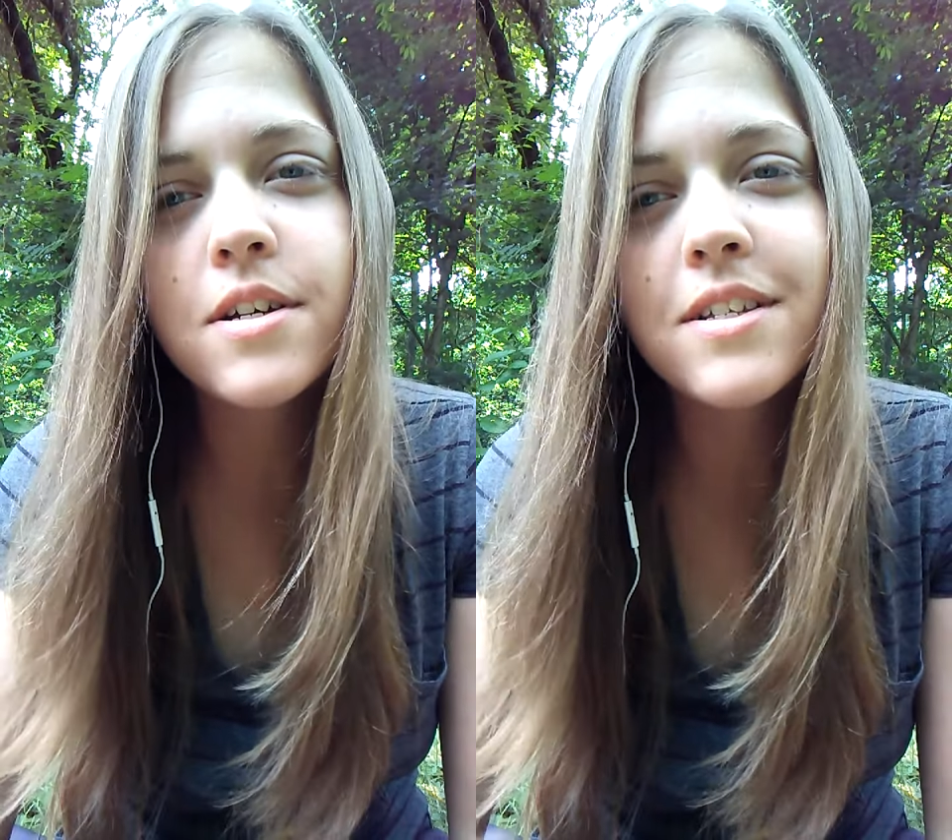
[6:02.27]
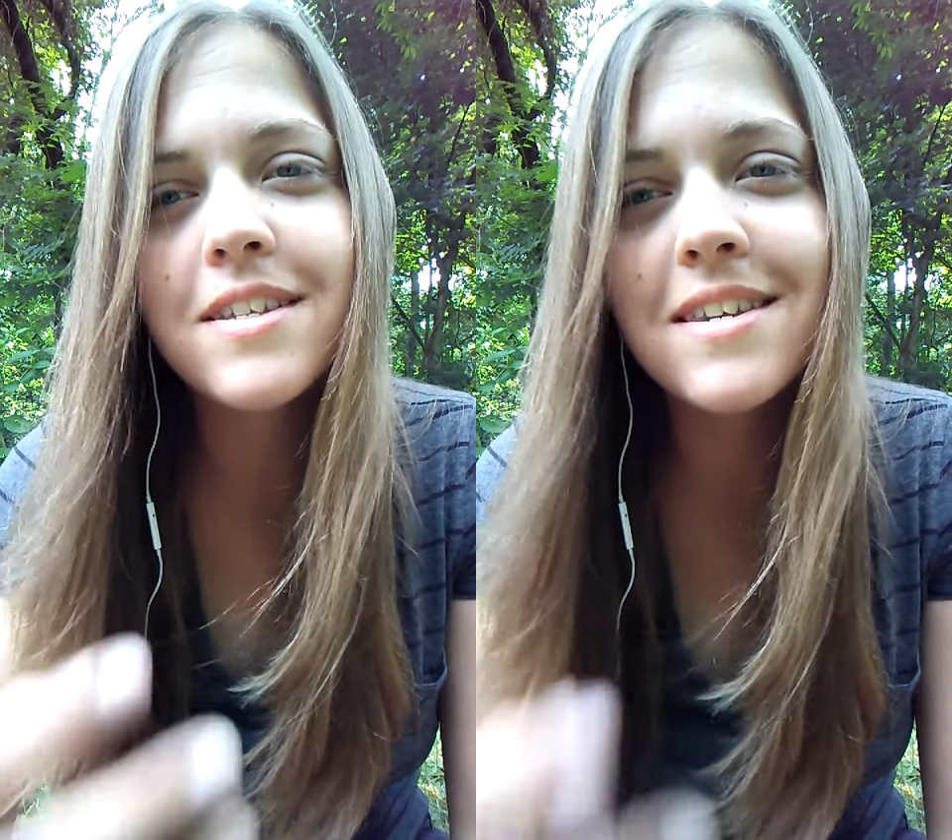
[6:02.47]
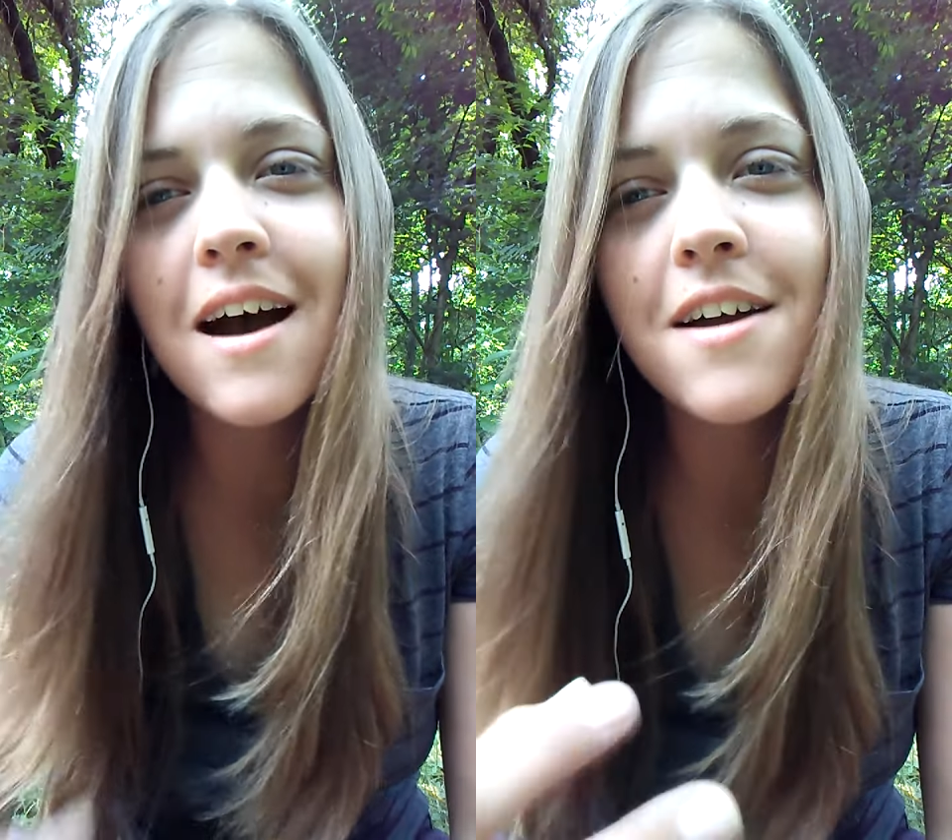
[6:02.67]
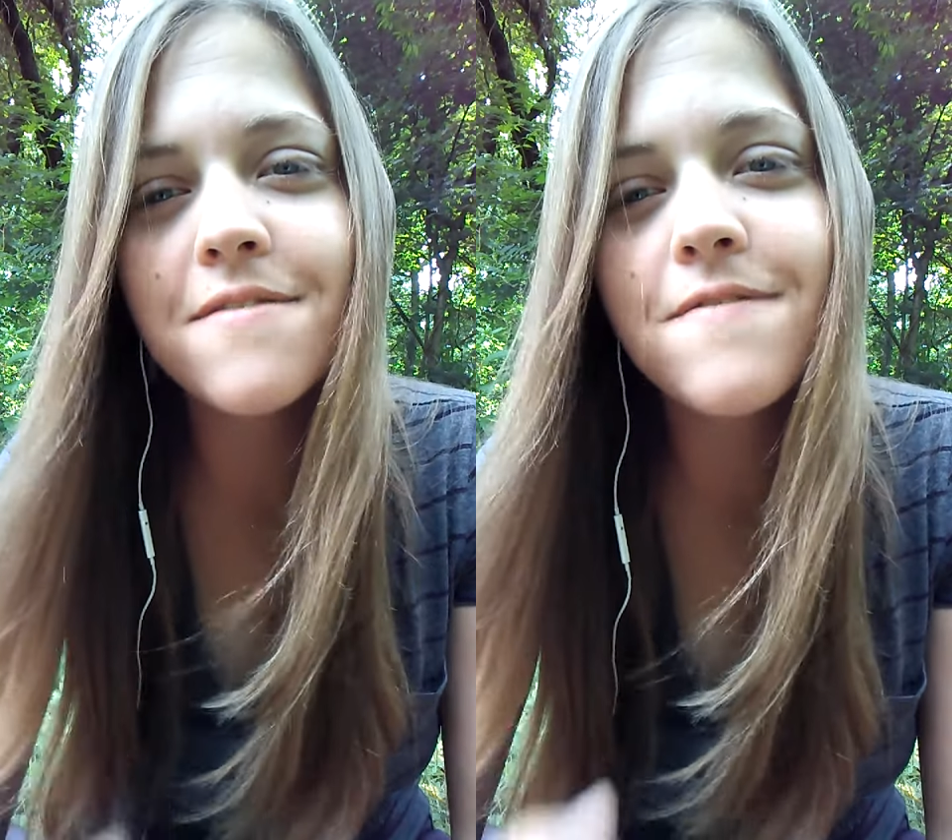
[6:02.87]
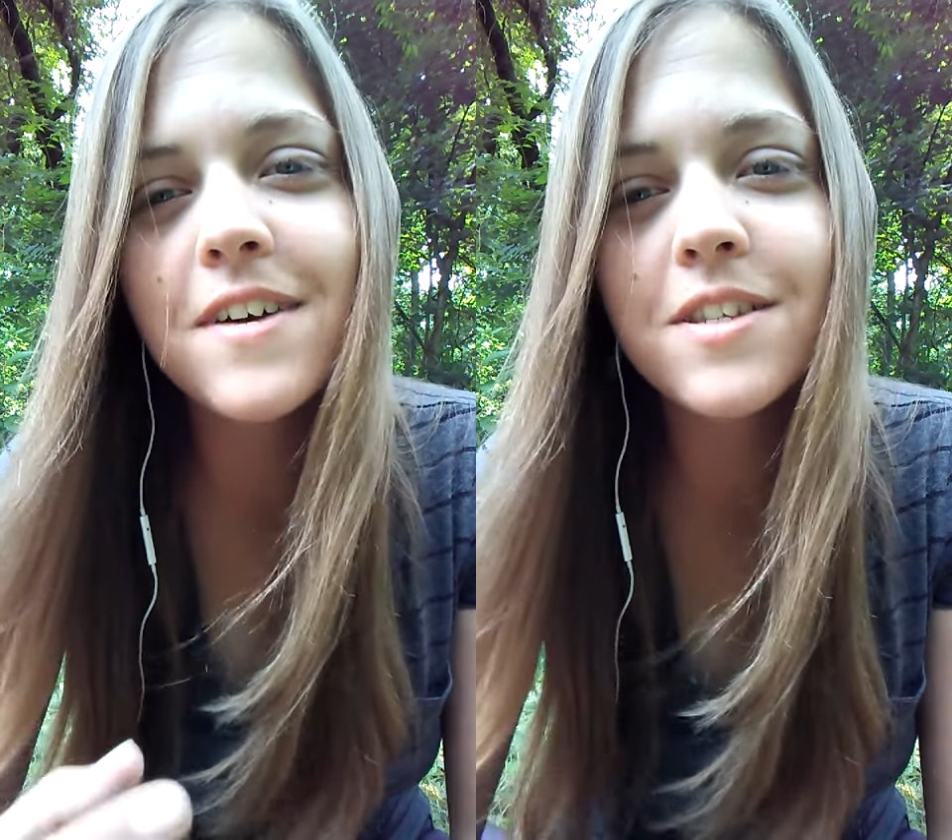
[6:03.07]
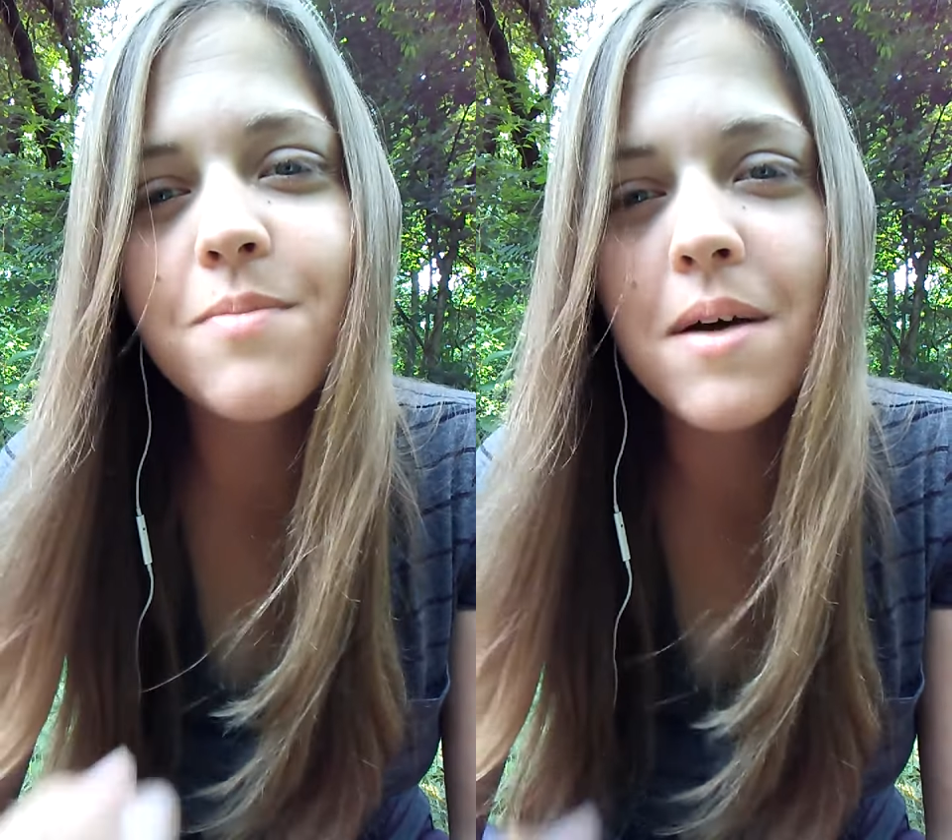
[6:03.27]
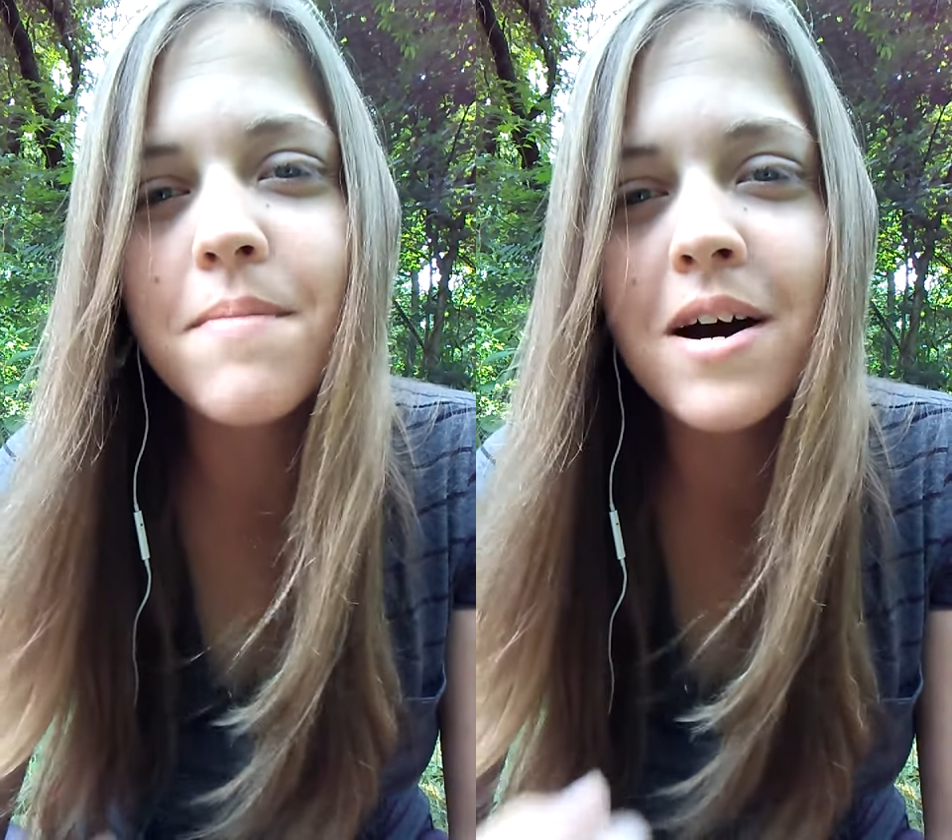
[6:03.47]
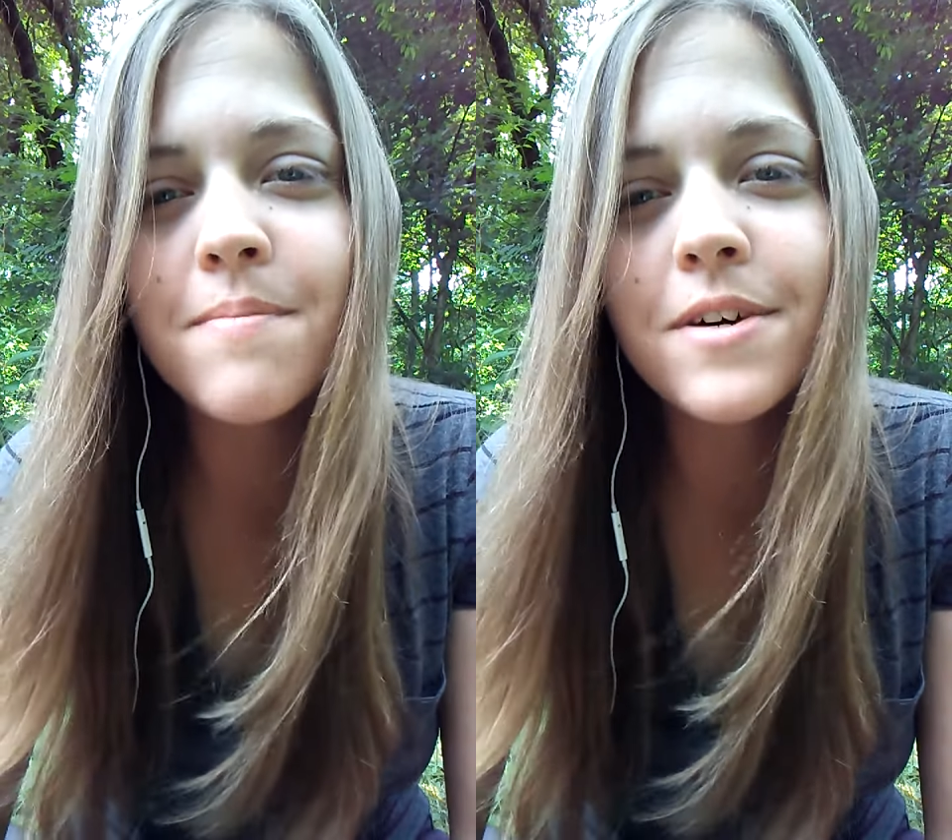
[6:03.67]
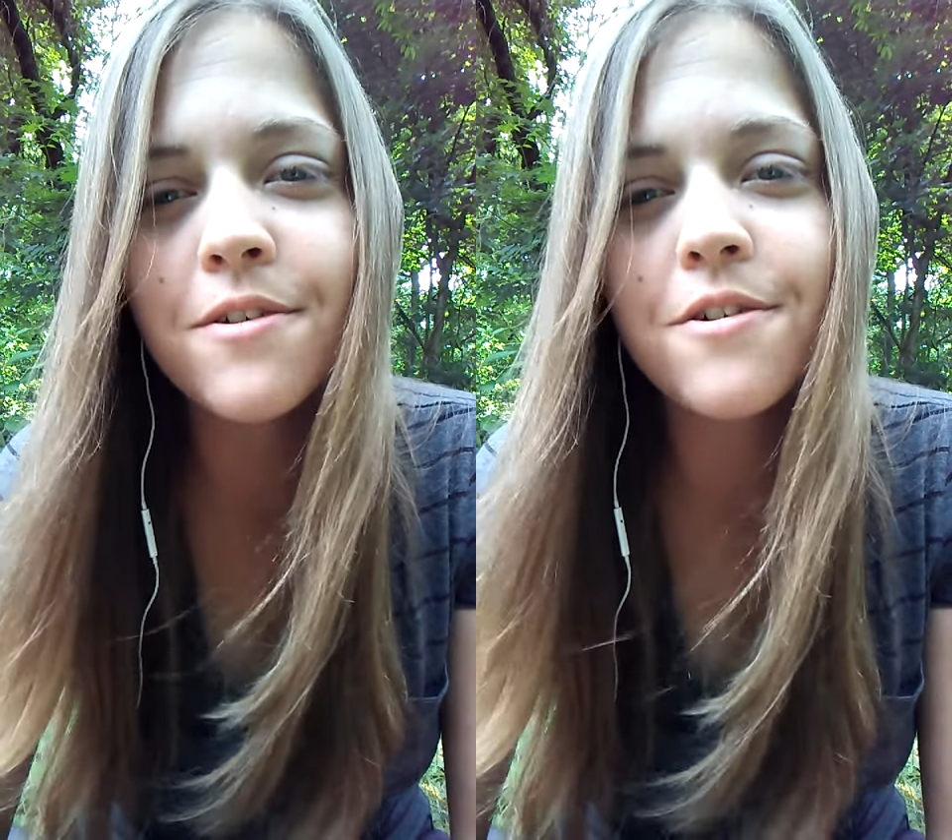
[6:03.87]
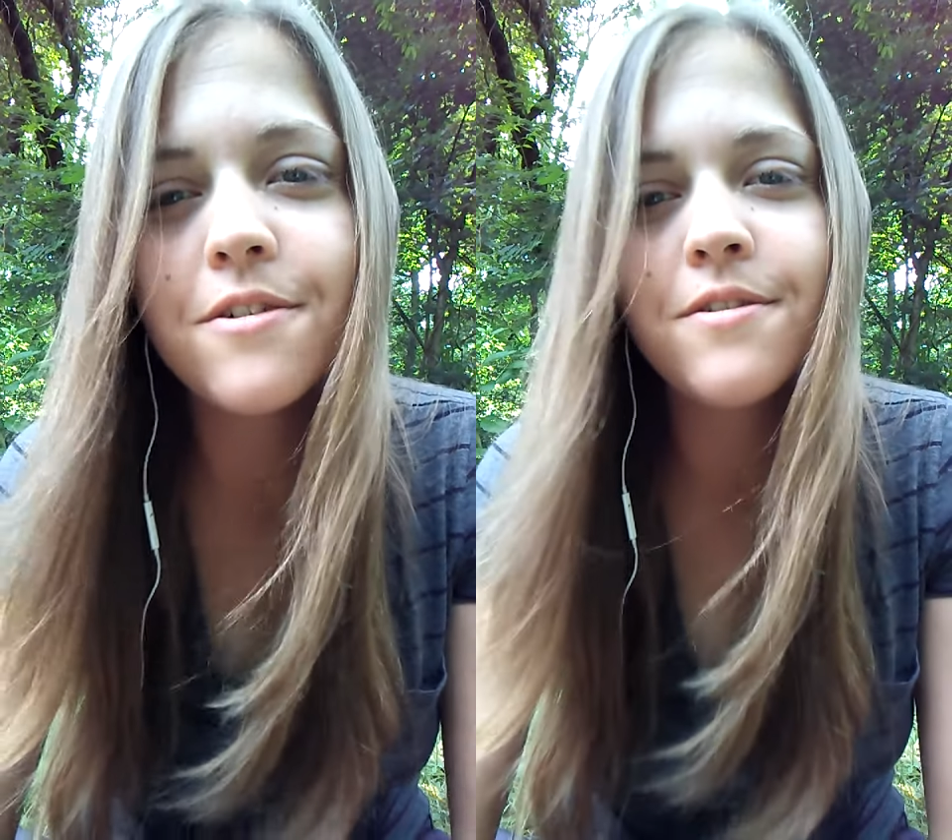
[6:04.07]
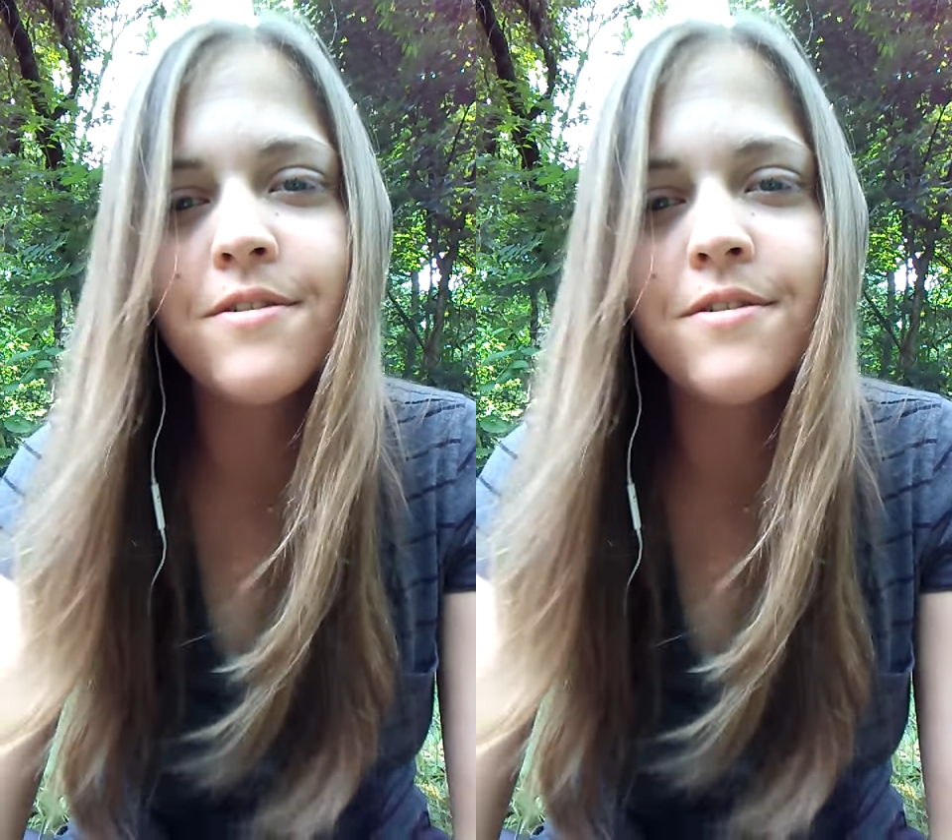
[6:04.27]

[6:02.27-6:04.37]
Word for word: did not affect my mom at all.